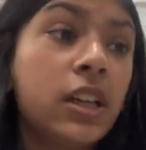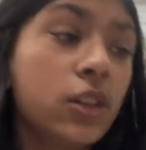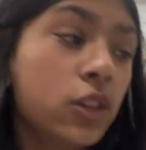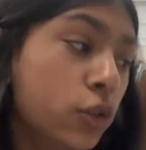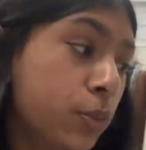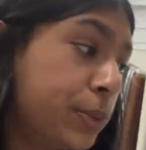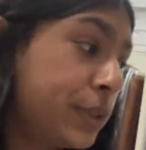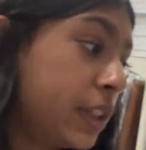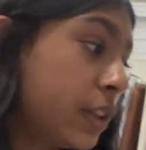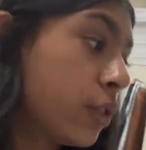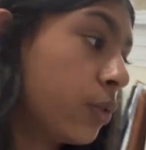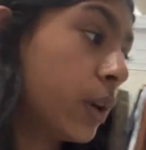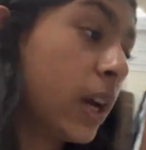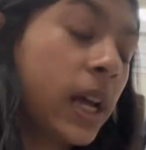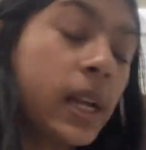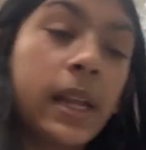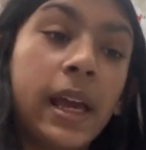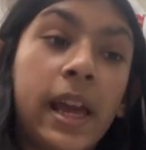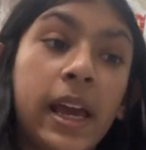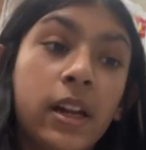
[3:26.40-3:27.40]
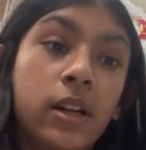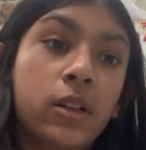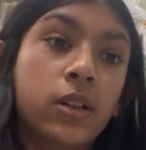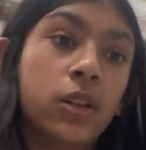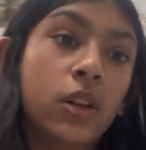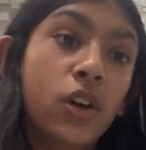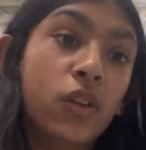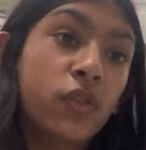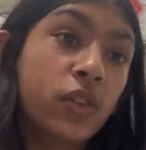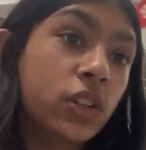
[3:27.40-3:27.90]
Loops and Thread and
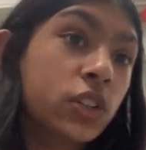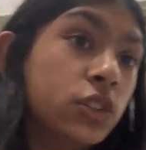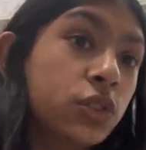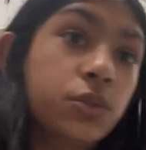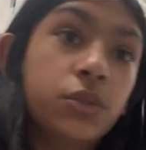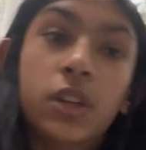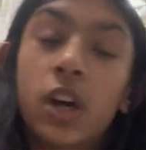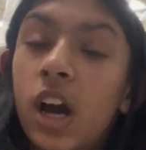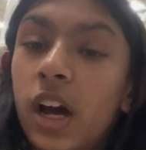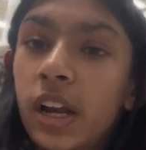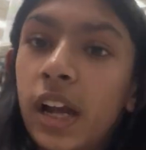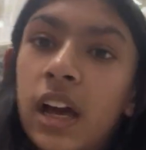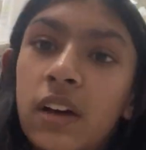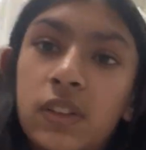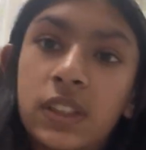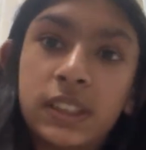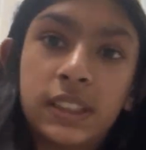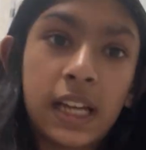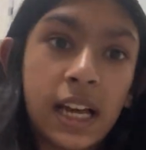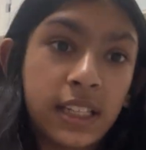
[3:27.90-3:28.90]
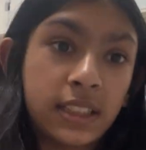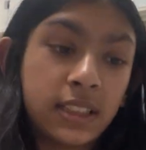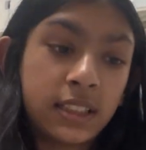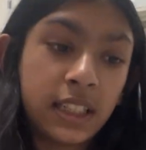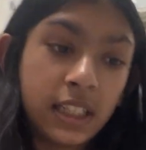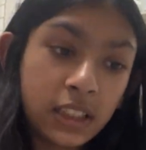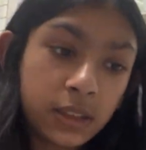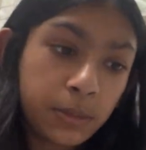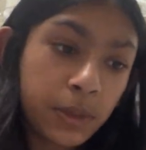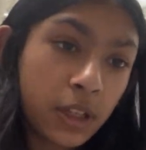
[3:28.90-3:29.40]
Clover do not have a size
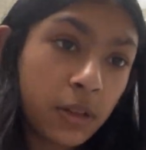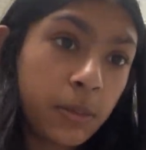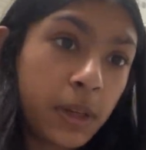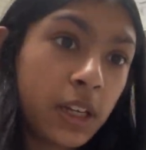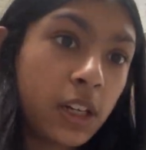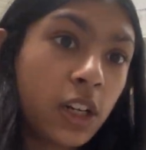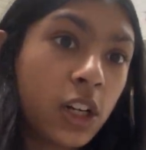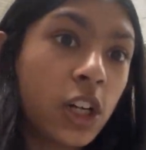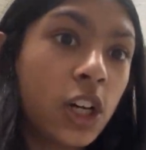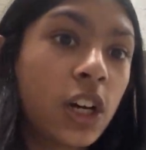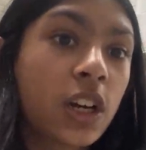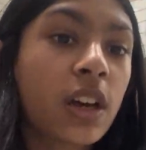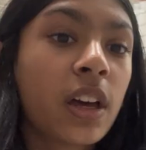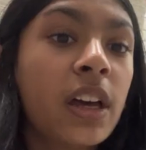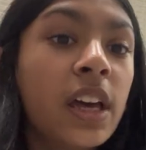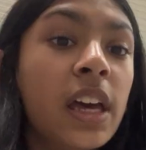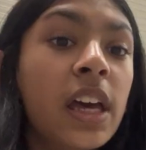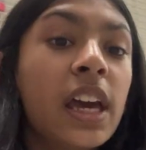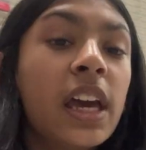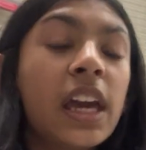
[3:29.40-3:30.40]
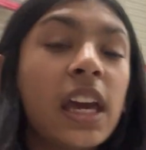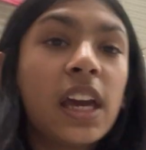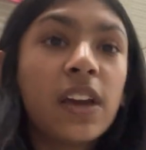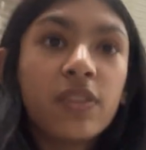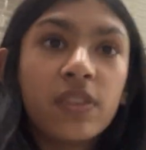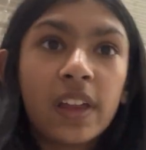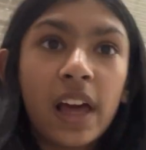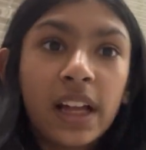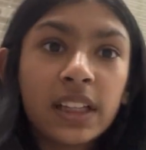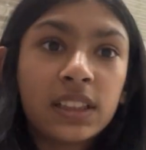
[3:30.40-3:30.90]
6mm hook. If
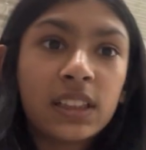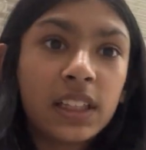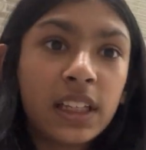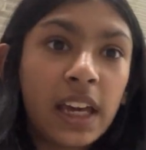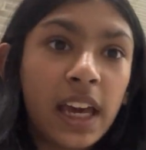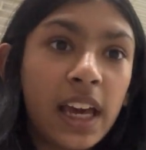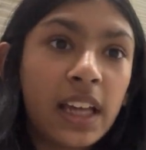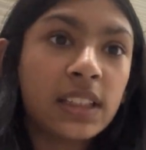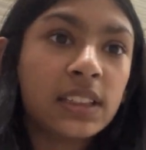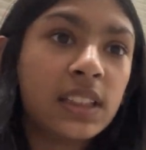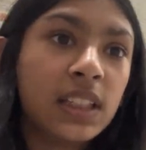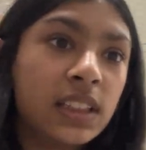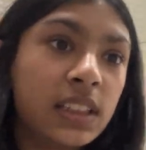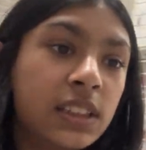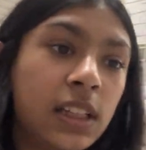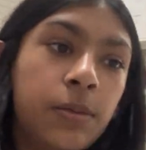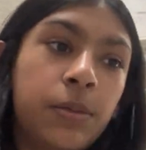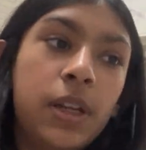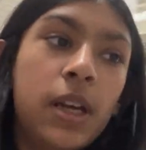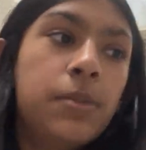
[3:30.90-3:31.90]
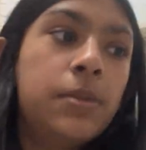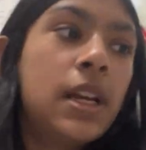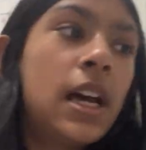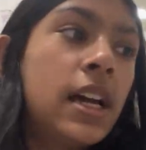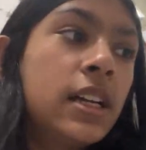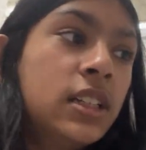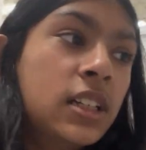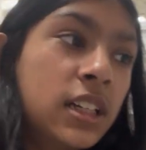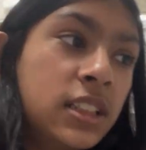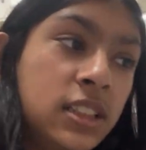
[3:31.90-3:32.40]
that's the case, then sometimes I
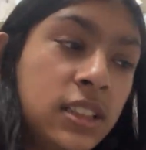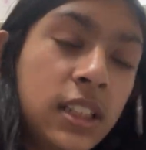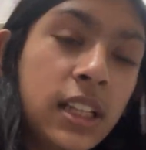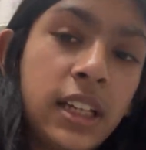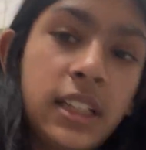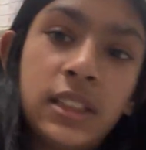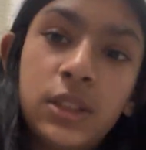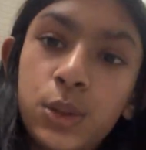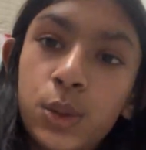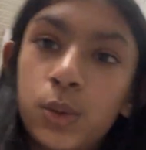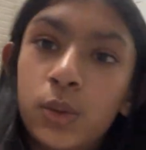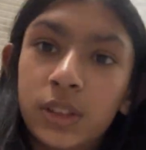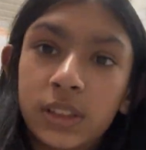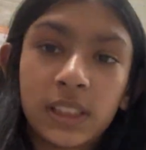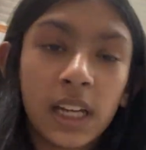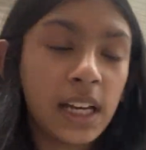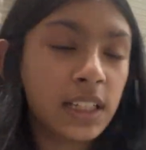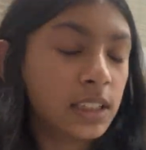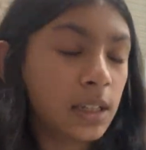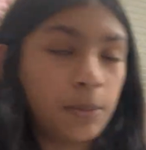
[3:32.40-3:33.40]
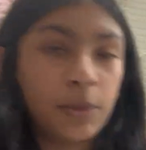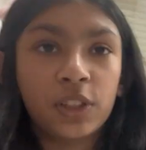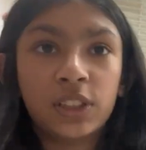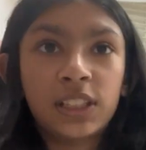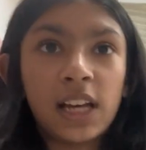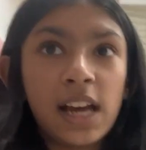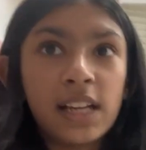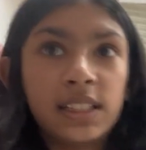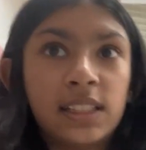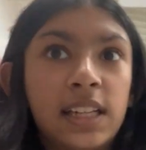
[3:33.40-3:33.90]
just like to size up or
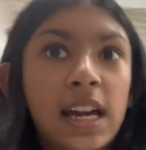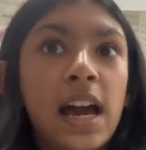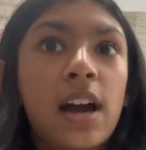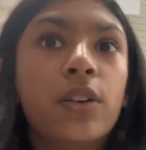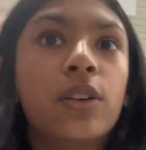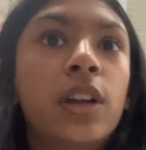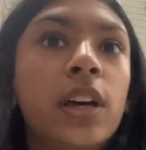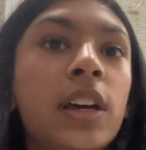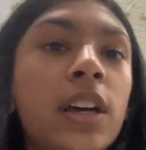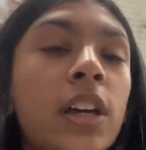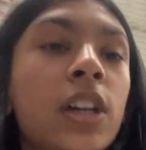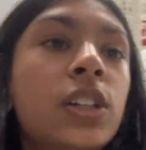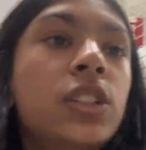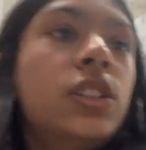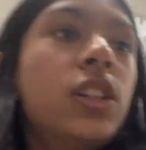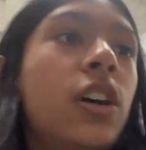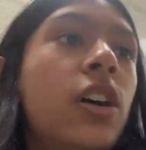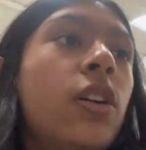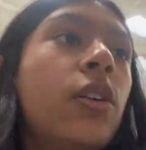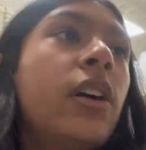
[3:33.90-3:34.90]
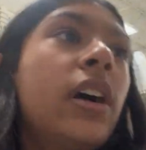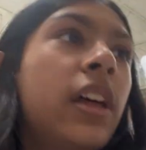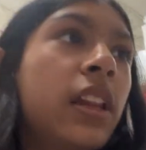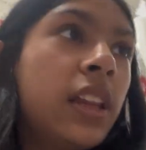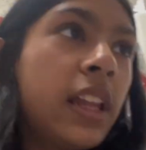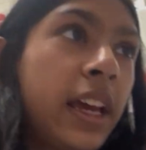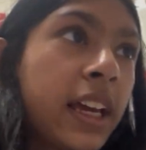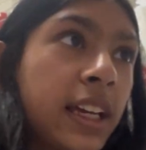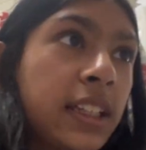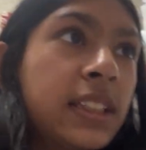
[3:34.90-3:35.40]
size down. So,
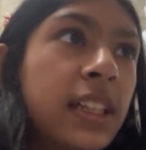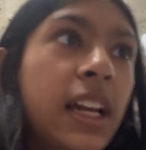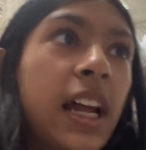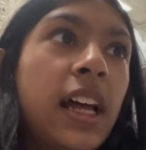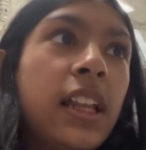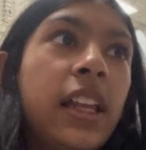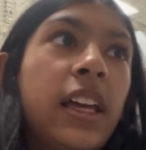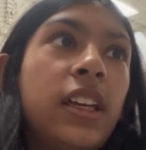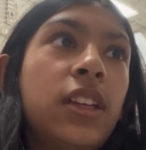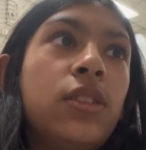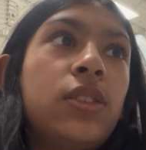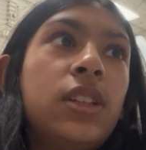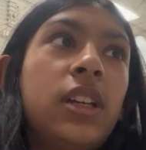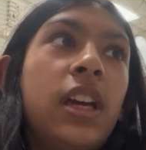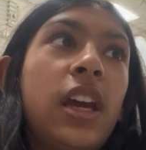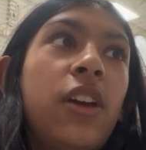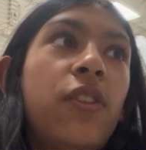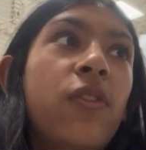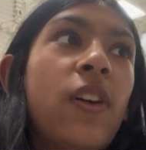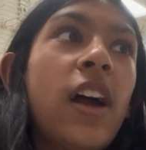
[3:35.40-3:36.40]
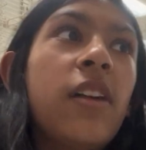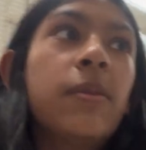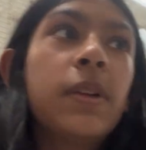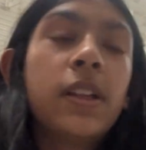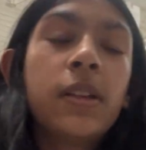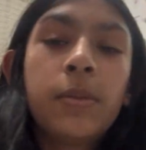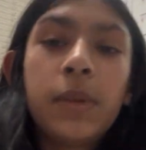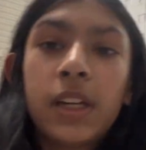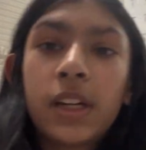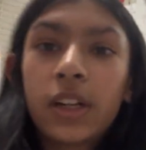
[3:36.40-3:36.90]
like I said, I like using a
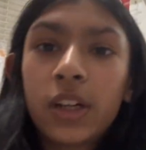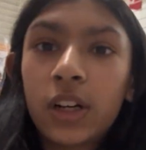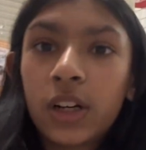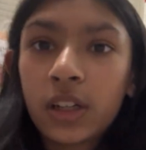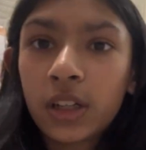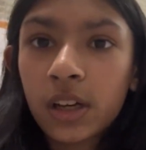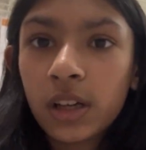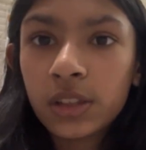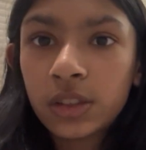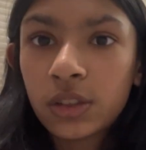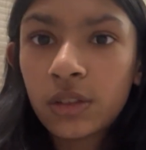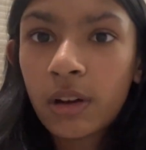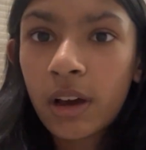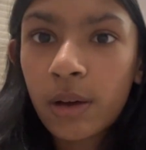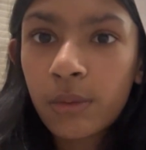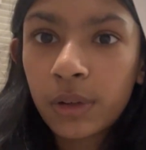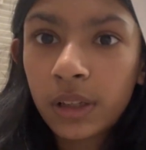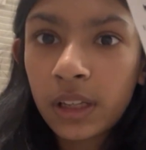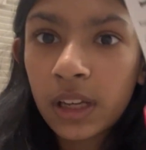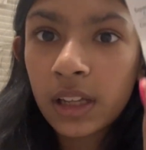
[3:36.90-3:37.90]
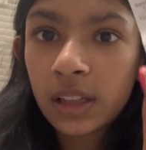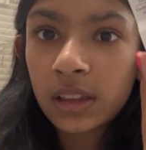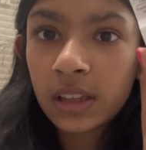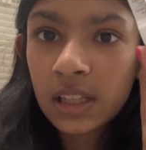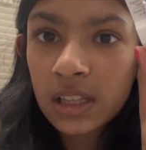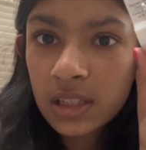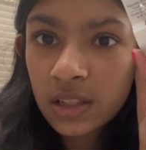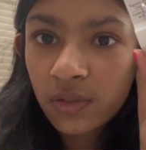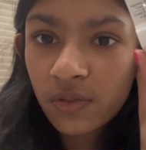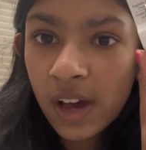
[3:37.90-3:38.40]
5mm hook, so I would get
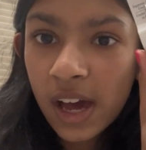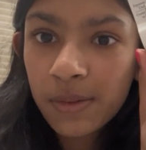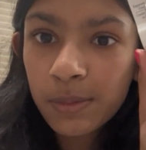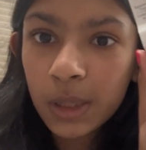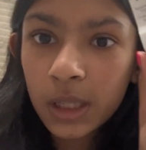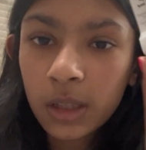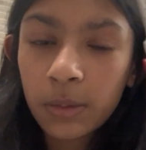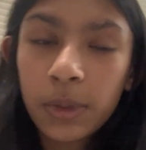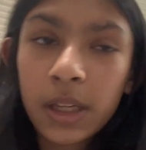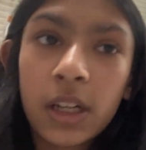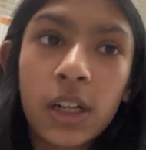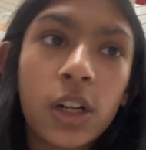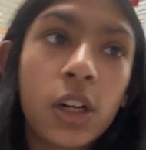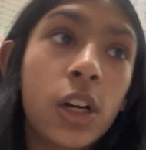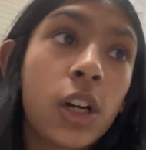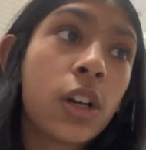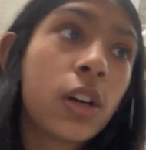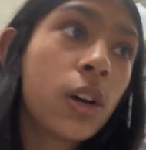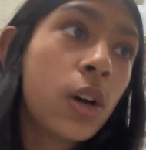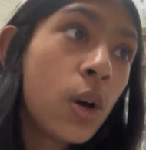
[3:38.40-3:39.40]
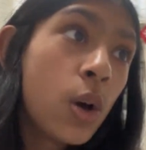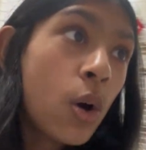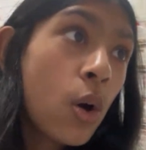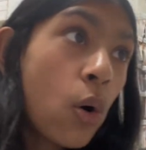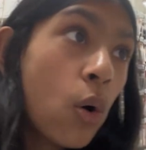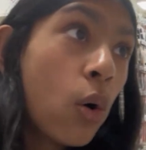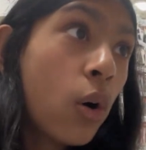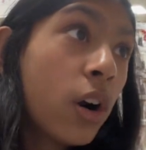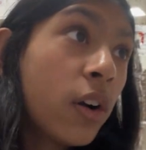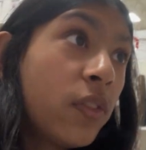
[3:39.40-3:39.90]
this 5mm hook,
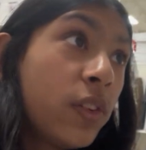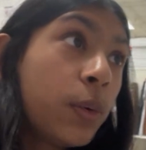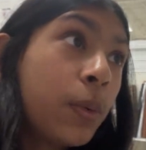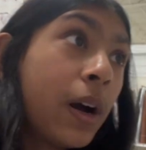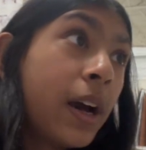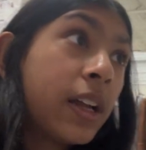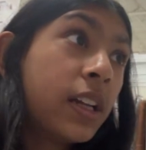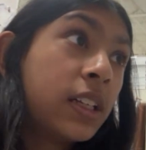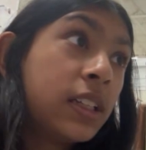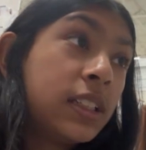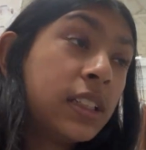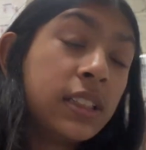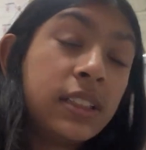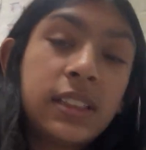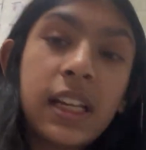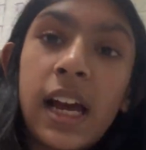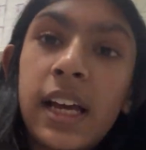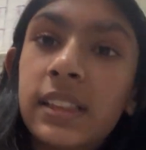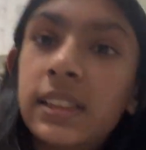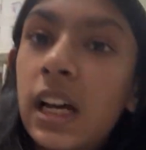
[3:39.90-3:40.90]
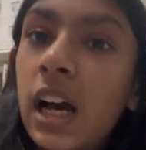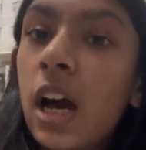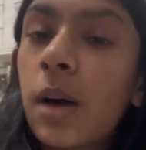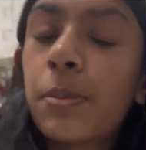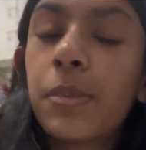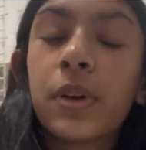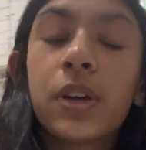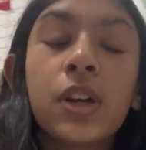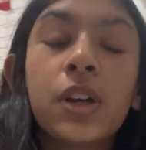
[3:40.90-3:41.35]
or if you wanted to size up,